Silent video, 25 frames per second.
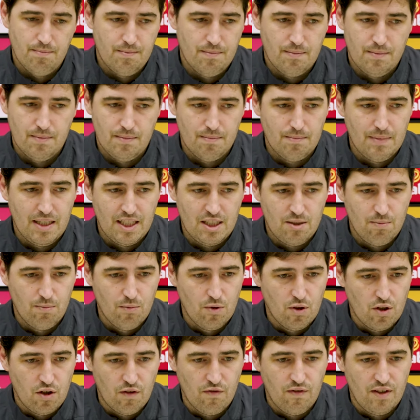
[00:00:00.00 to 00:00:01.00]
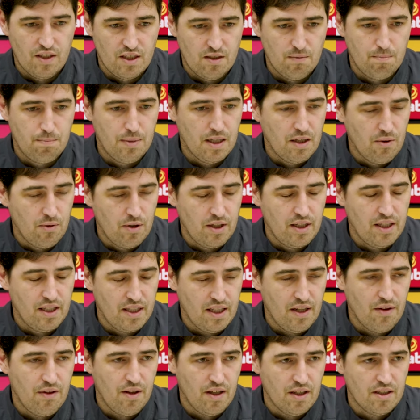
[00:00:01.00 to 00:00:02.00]
much more offensive power. Yeah,
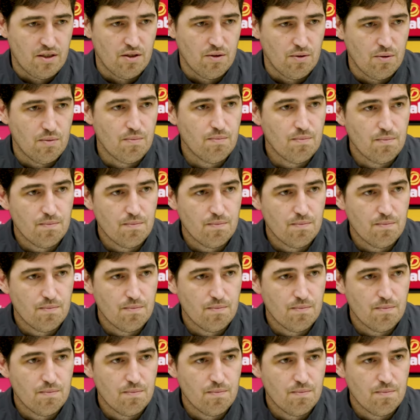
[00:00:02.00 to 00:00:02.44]
I think so.